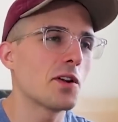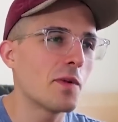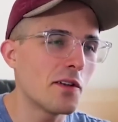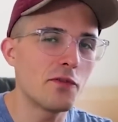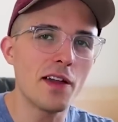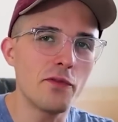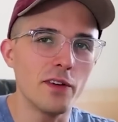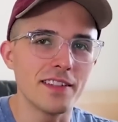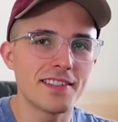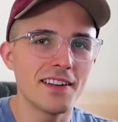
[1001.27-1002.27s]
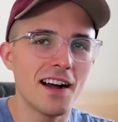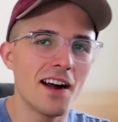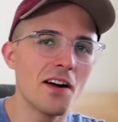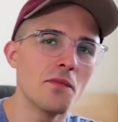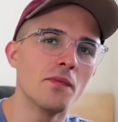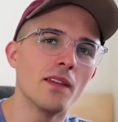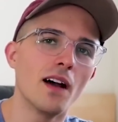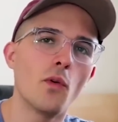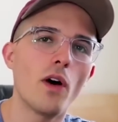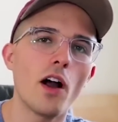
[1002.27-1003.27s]
one of my favorites.
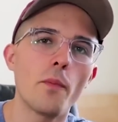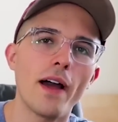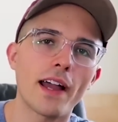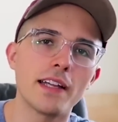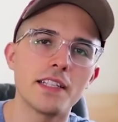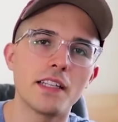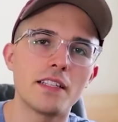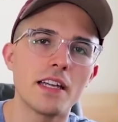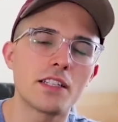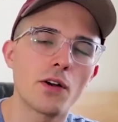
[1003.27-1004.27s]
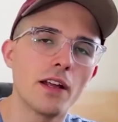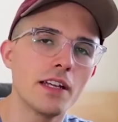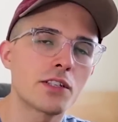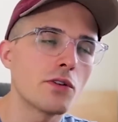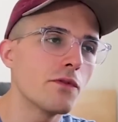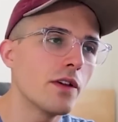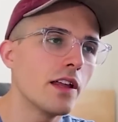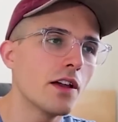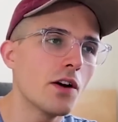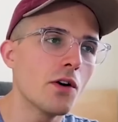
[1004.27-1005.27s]
A while back I did the Daytona history
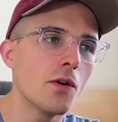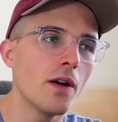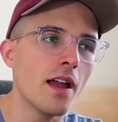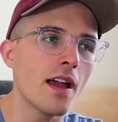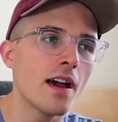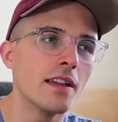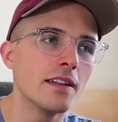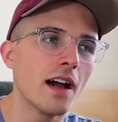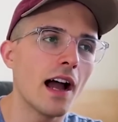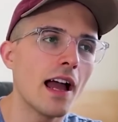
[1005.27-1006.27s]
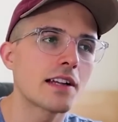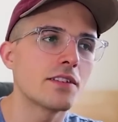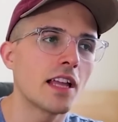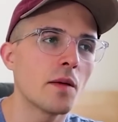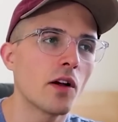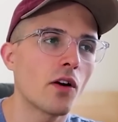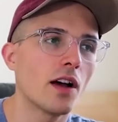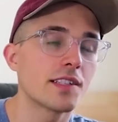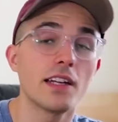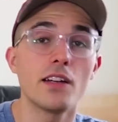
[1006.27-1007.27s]
video and I actually came
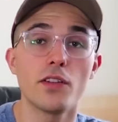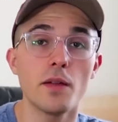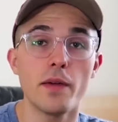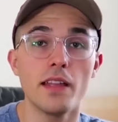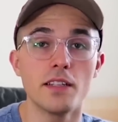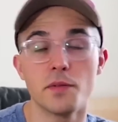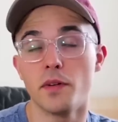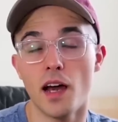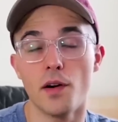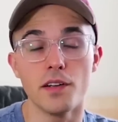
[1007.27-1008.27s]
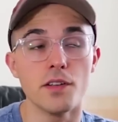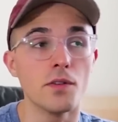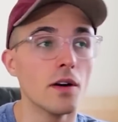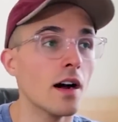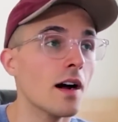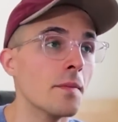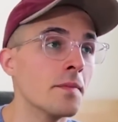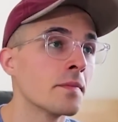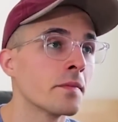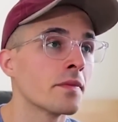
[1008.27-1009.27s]
across, I didn't know they made this, but now I do.
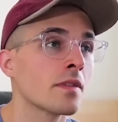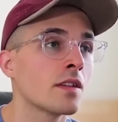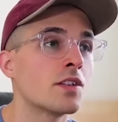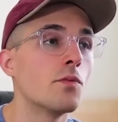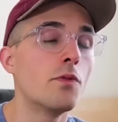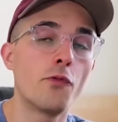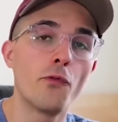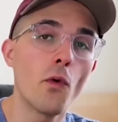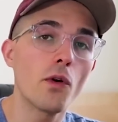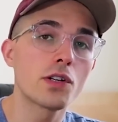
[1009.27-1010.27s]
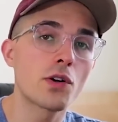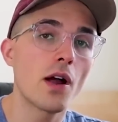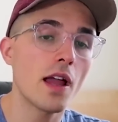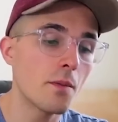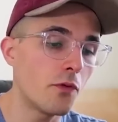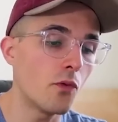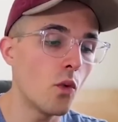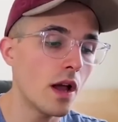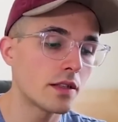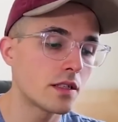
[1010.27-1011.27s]
So before Triumph
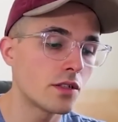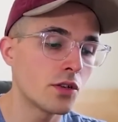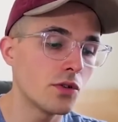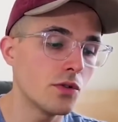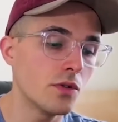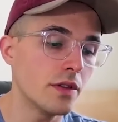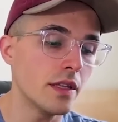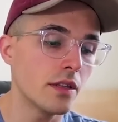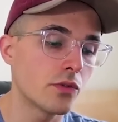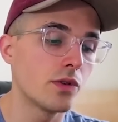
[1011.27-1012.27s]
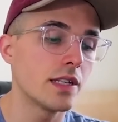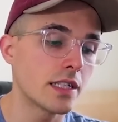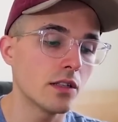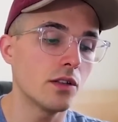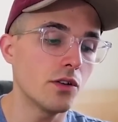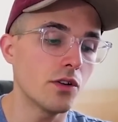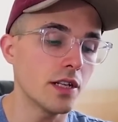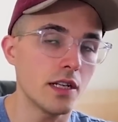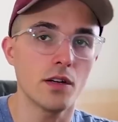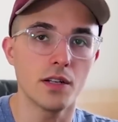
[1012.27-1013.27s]
went to the 3-cylinder
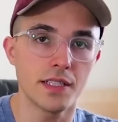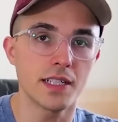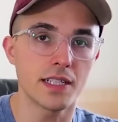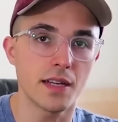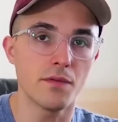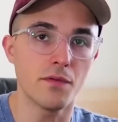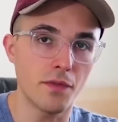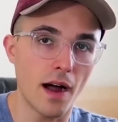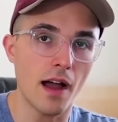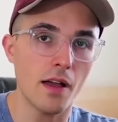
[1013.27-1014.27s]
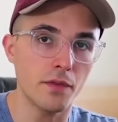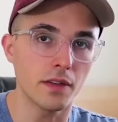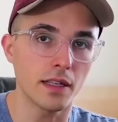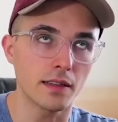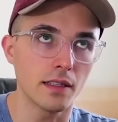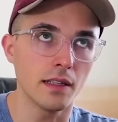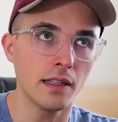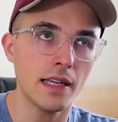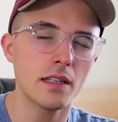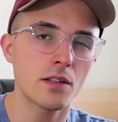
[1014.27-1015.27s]
Daytona 675 in like the
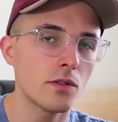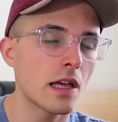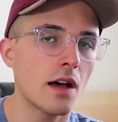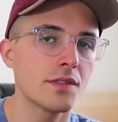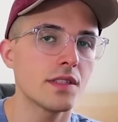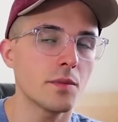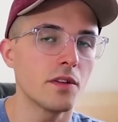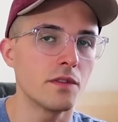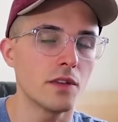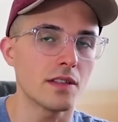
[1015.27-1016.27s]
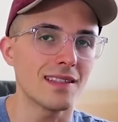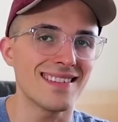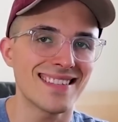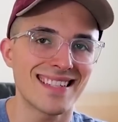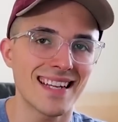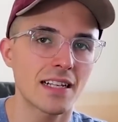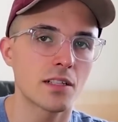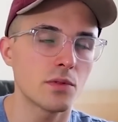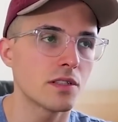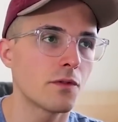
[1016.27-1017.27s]
late 2000s, I believe
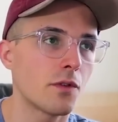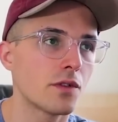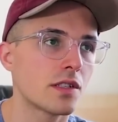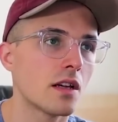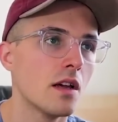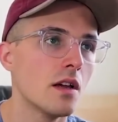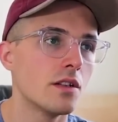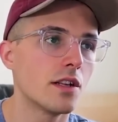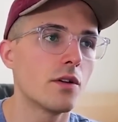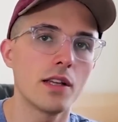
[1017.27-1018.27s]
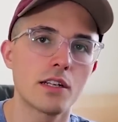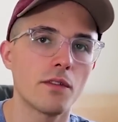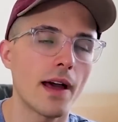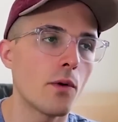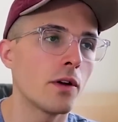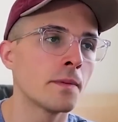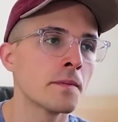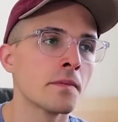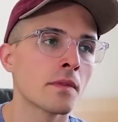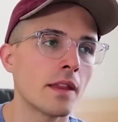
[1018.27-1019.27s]
2006 was the first generation of that one,
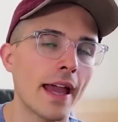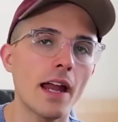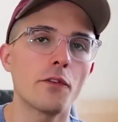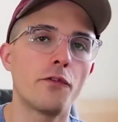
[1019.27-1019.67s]
they had a